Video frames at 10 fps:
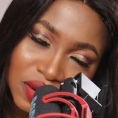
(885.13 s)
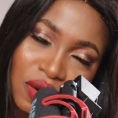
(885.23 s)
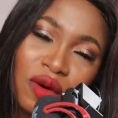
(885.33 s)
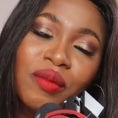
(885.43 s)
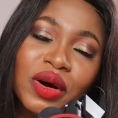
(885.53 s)

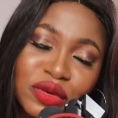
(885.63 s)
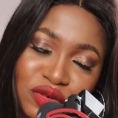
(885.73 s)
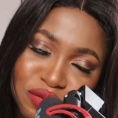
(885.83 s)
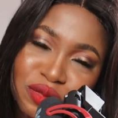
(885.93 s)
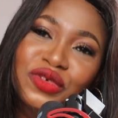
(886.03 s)
come i
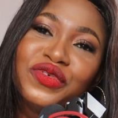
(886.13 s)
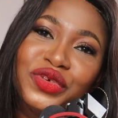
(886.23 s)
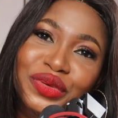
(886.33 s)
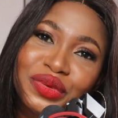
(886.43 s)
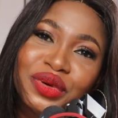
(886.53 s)
want to move
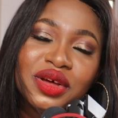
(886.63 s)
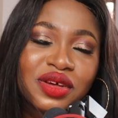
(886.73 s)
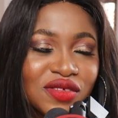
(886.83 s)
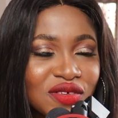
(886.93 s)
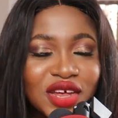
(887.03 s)
you
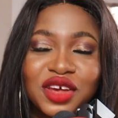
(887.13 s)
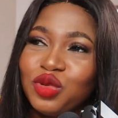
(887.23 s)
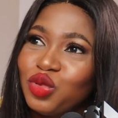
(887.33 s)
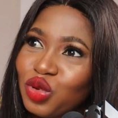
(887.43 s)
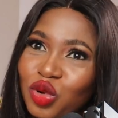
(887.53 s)
so that
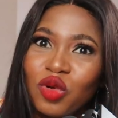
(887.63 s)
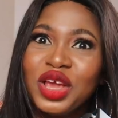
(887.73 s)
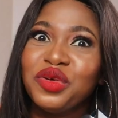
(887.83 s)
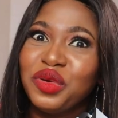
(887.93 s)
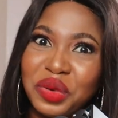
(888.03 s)
you will go
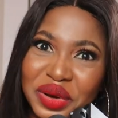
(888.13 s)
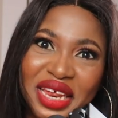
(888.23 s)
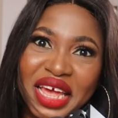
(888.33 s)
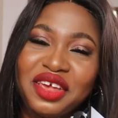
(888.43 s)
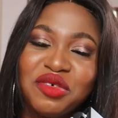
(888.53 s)
when you go
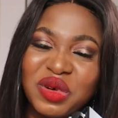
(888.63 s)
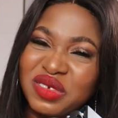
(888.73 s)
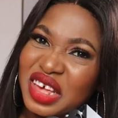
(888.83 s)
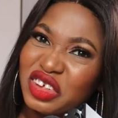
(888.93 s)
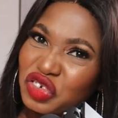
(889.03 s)
there you
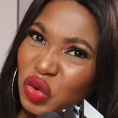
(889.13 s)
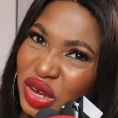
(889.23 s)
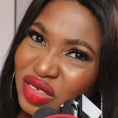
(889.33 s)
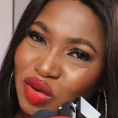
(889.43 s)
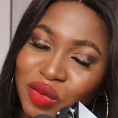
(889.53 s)
must enjoy
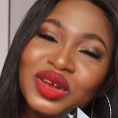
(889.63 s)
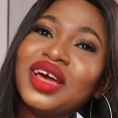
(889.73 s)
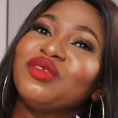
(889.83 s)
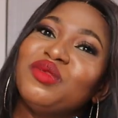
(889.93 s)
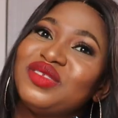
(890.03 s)
it too oh, but
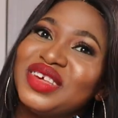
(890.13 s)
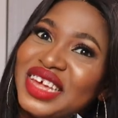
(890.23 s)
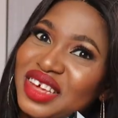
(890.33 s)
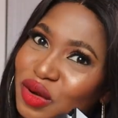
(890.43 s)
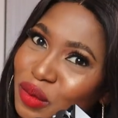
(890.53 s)
i don't want to hear
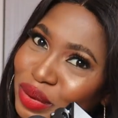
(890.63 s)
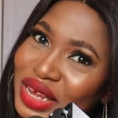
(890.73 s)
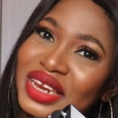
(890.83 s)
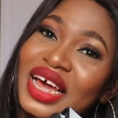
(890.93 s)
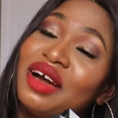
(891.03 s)
any
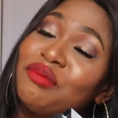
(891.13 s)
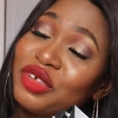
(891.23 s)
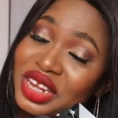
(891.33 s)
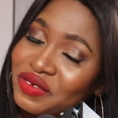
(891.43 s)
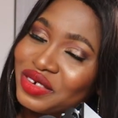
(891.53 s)
complaint i'm
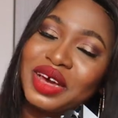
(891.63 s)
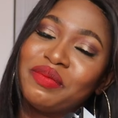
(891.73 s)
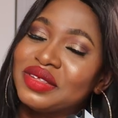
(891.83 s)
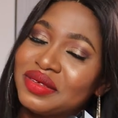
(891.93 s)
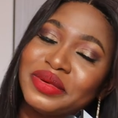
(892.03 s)
waiting for
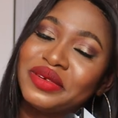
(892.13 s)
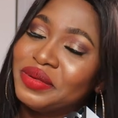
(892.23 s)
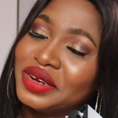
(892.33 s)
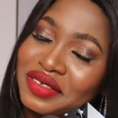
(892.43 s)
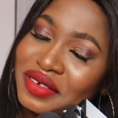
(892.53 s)
that person but
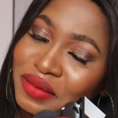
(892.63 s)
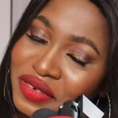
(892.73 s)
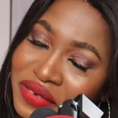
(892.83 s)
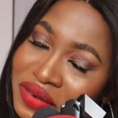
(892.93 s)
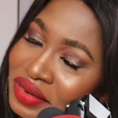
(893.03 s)
nobody's coming
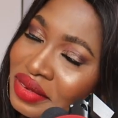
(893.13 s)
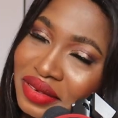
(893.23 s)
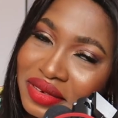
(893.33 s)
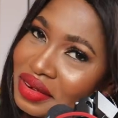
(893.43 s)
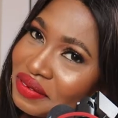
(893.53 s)
forth
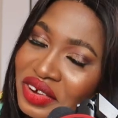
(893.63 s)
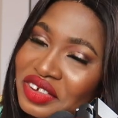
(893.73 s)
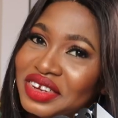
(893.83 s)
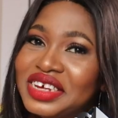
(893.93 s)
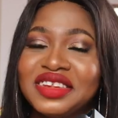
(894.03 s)

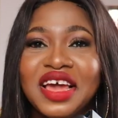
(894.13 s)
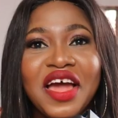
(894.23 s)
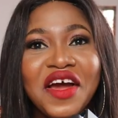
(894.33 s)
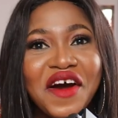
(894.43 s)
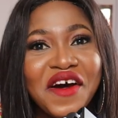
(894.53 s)
unfortunate
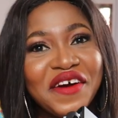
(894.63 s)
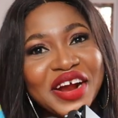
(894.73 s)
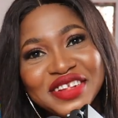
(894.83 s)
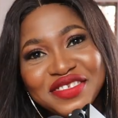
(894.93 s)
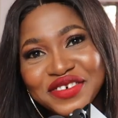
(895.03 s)
all
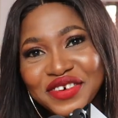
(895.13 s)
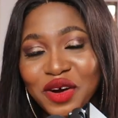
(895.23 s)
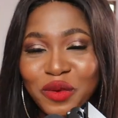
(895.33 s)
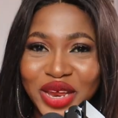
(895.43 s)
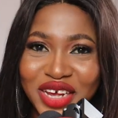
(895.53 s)
right so i
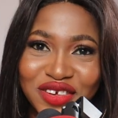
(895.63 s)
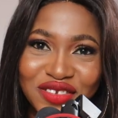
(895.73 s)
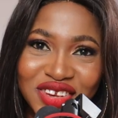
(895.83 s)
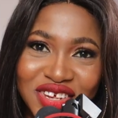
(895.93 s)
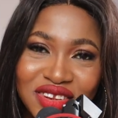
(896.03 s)
hope that you
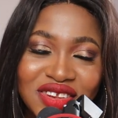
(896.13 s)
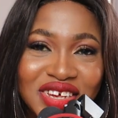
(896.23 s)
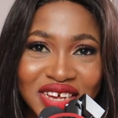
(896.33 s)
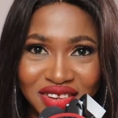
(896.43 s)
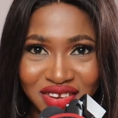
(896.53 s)
did
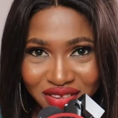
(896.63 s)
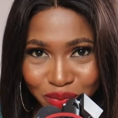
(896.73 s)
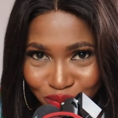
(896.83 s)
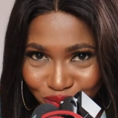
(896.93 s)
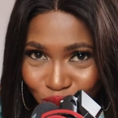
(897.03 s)
get this
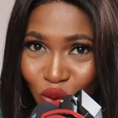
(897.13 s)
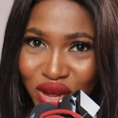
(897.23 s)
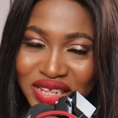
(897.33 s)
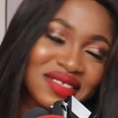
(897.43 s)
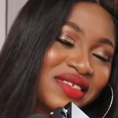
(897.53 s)

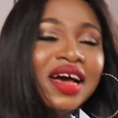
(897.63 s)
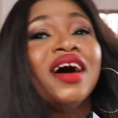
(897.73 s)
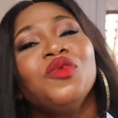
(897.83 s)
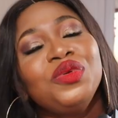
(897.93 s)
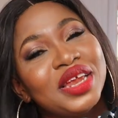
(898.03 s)
point i
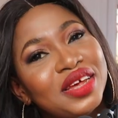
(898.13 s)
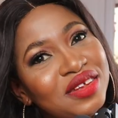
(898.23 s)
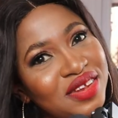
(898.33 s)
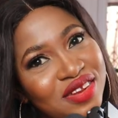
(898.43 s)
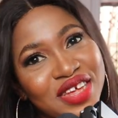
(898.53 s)
hope you,
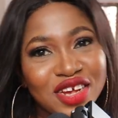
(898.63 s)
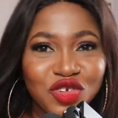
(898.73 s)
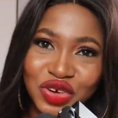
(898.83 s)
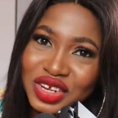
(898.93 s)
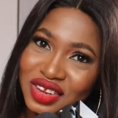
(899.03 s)
you did
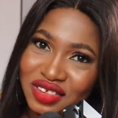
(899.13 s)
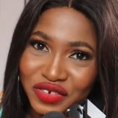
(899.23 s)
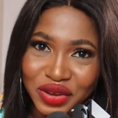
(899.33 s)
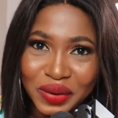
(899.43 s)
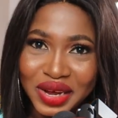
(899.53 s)
enjoy this
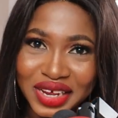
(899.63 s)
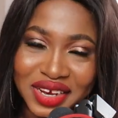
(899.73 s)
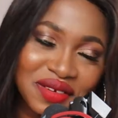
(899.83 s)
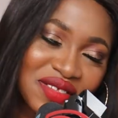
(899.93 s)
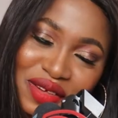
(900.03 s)
video and
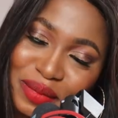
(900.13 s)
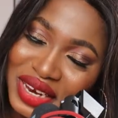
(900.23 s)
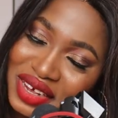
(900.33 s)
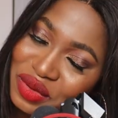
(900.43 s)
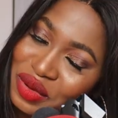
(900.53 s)
that i'll see you in my
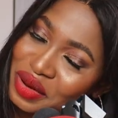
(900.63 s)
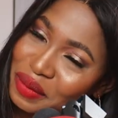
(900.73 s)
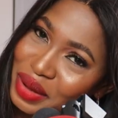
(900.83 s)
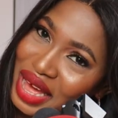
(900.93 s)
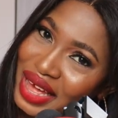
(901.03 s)
next one
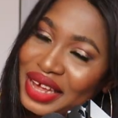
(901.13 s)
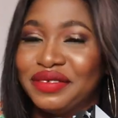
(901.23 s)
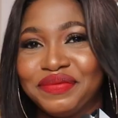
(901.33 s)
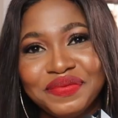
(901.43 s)
bye